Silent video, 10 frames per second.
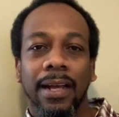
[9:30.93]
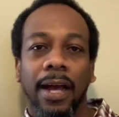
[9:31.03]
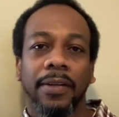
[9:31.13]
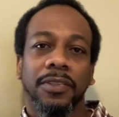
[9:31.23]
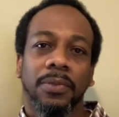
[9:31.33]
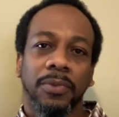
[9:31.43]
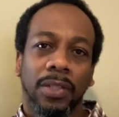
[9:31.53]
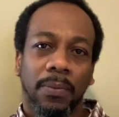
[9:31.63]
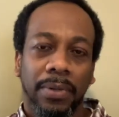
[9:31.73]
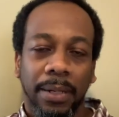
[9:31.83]
I know some of
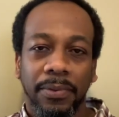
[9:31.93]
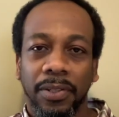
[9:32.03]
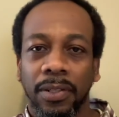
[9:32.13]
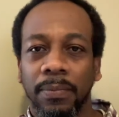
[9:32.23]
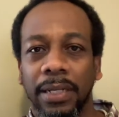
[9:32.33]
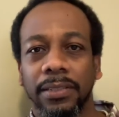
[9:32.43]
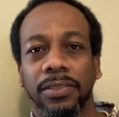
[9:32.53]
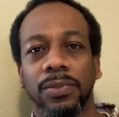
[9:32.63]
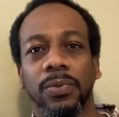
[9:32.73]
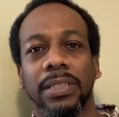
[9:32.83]
y'all probably heard about the
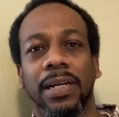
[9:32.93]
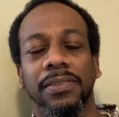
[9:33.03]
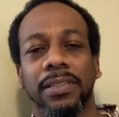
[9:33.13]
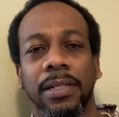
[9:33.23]
$2,000